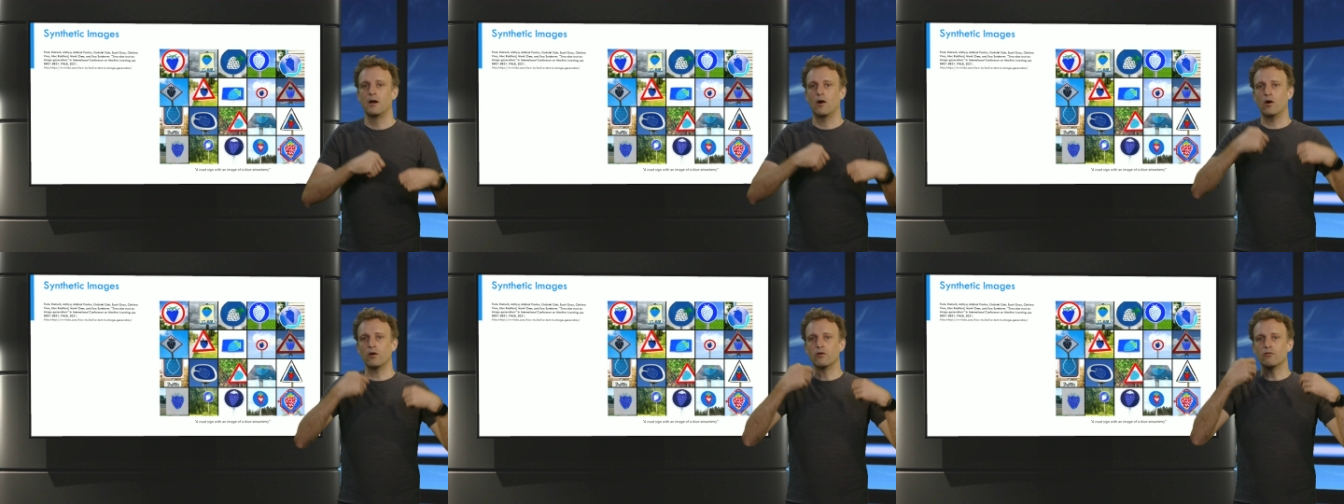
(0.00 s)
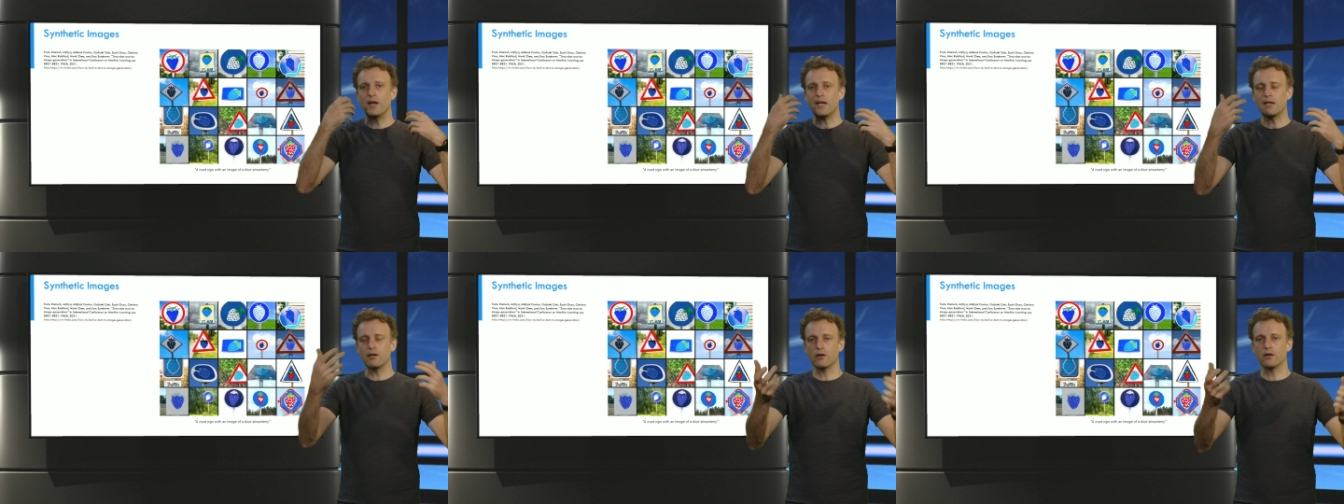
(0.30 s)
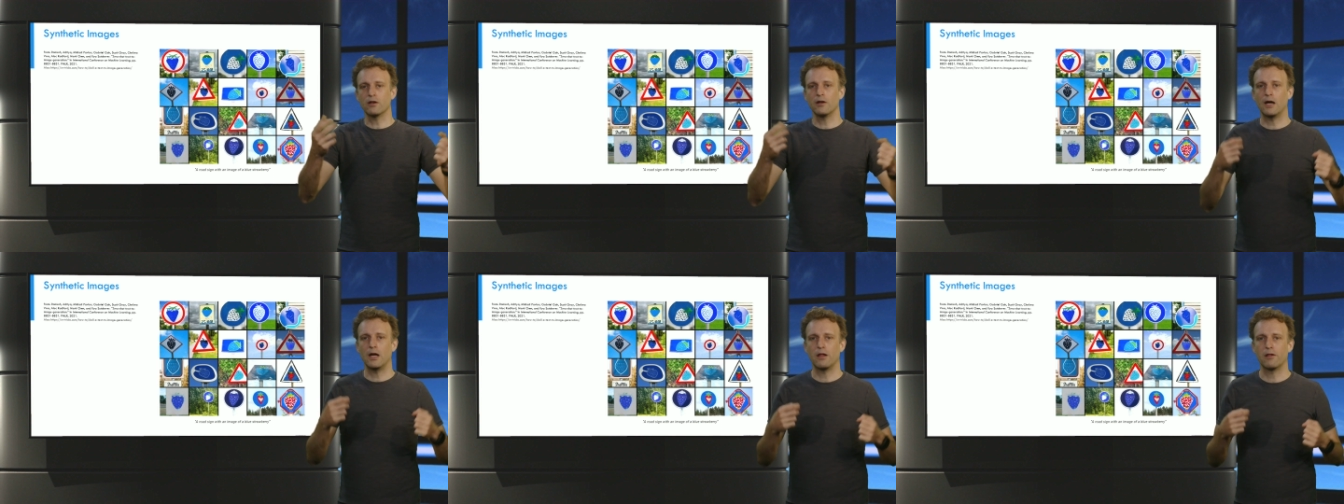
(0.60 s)
on
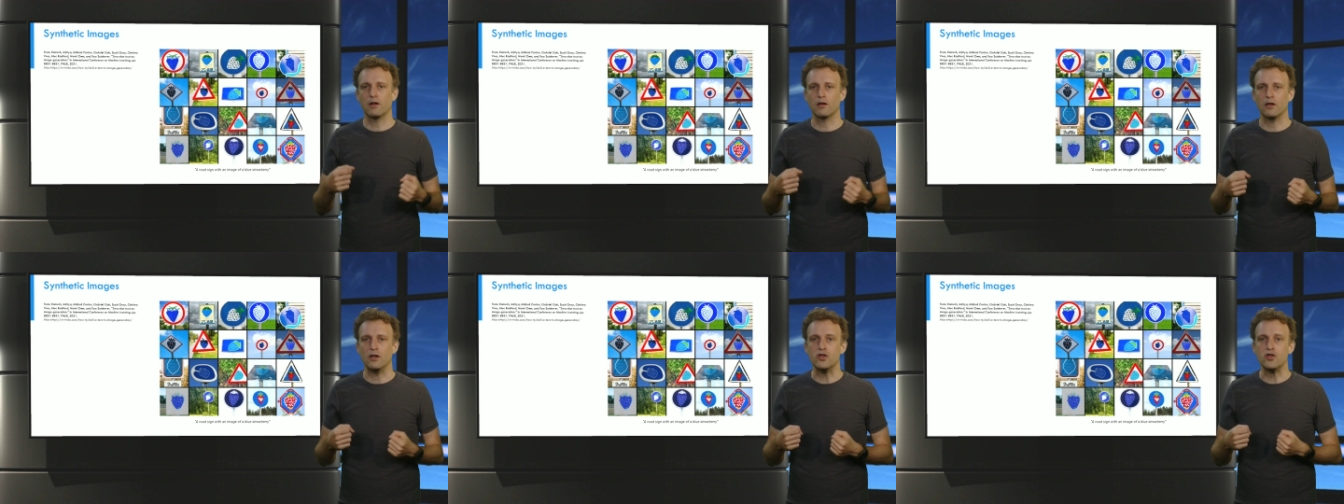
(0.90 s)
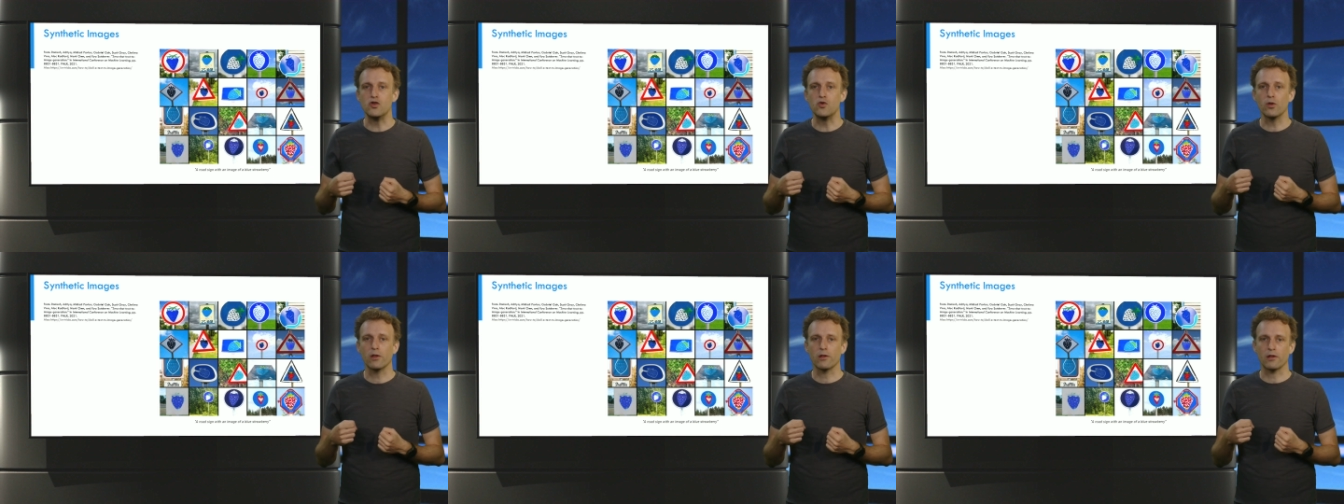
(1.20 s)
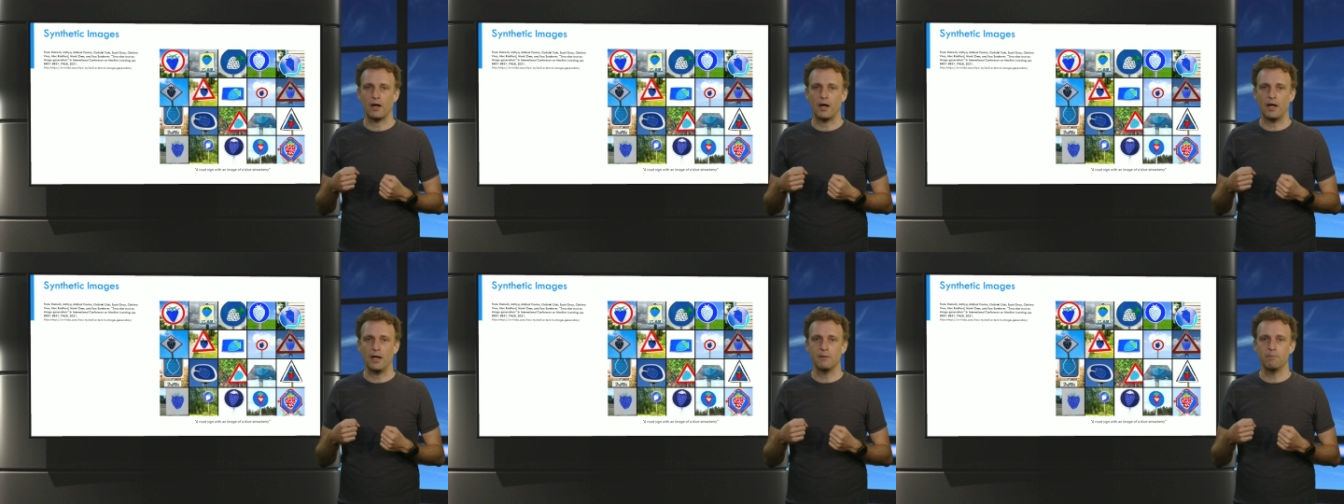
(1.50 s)
recognizing a new
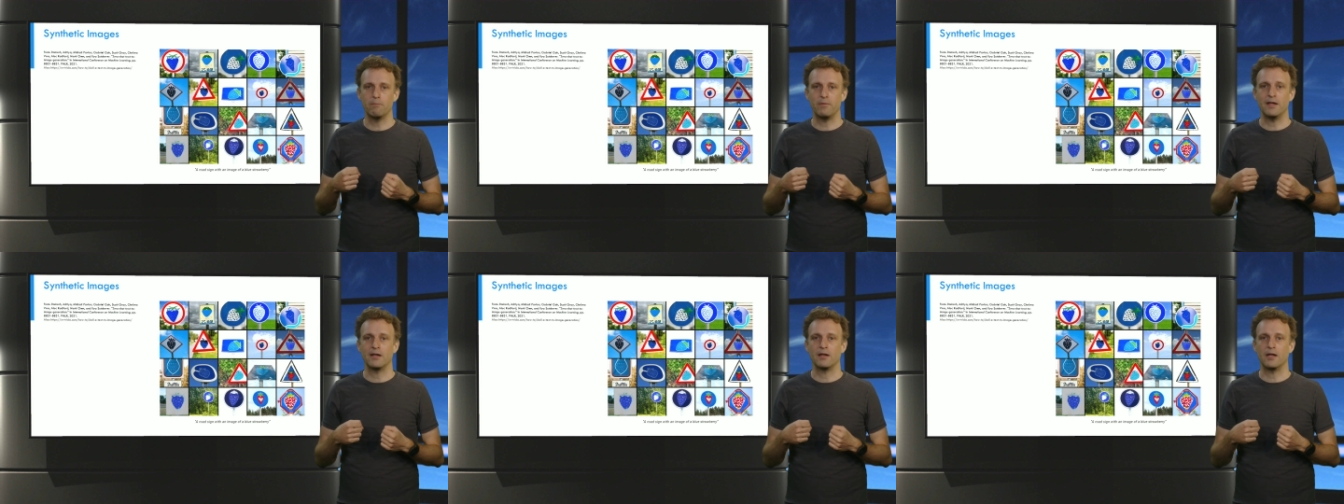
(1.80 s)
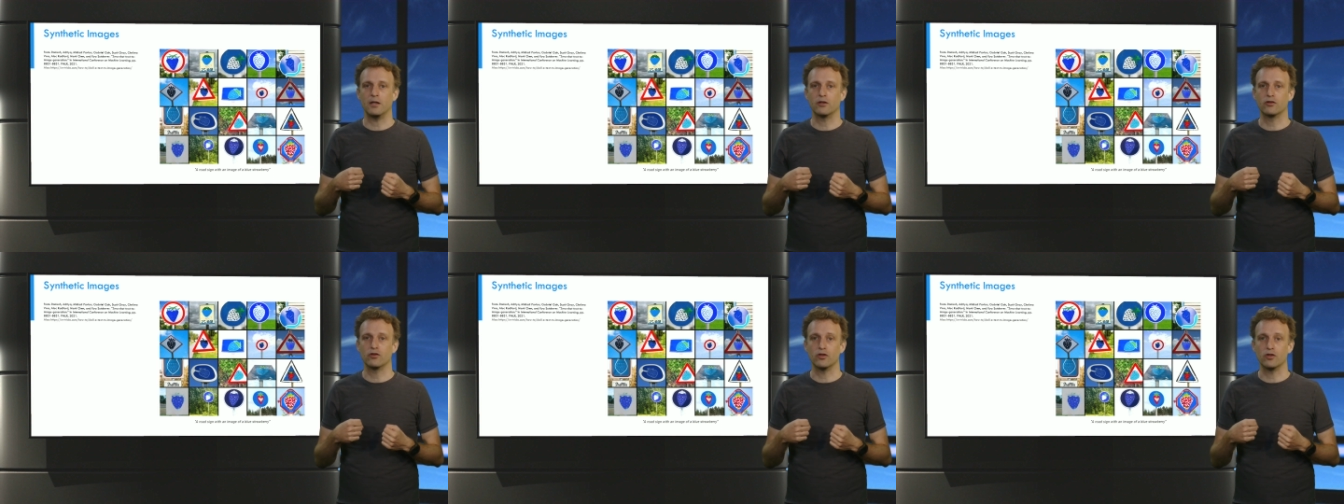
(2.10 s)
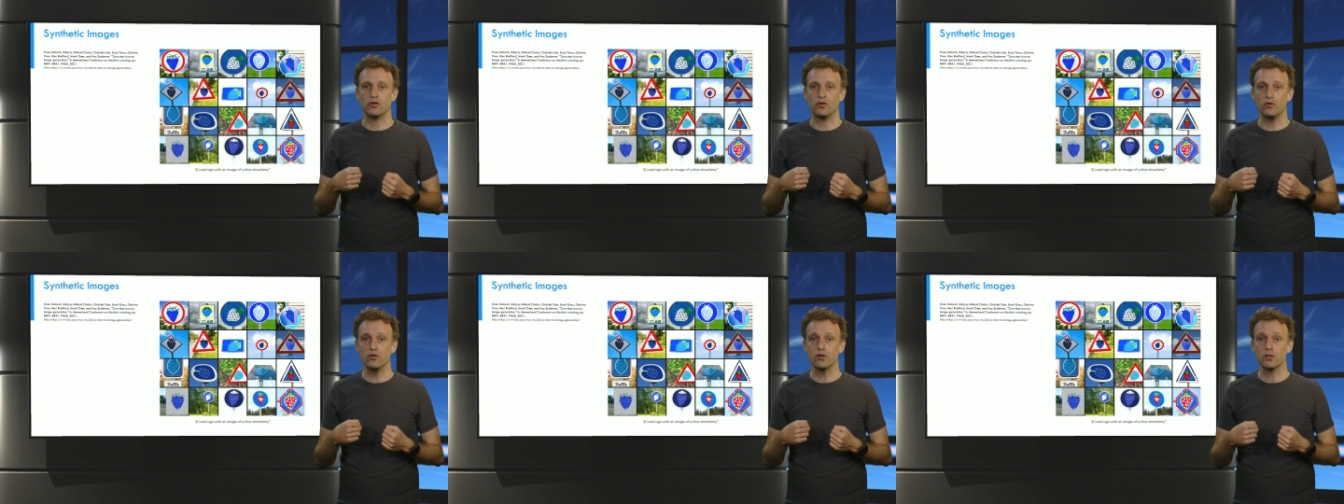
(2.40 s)
sign being
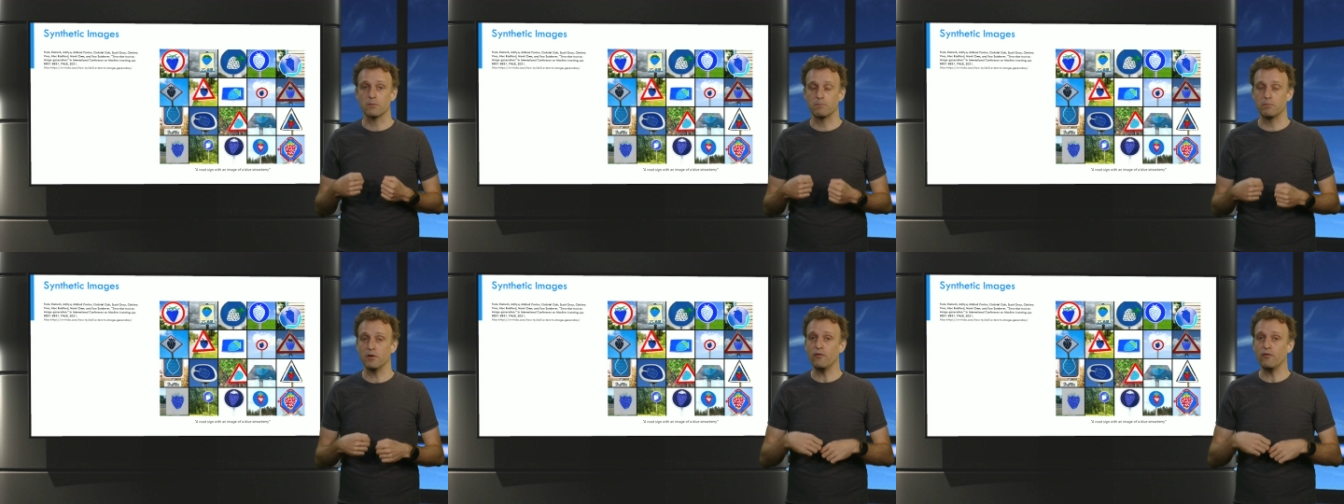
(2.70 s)
introduced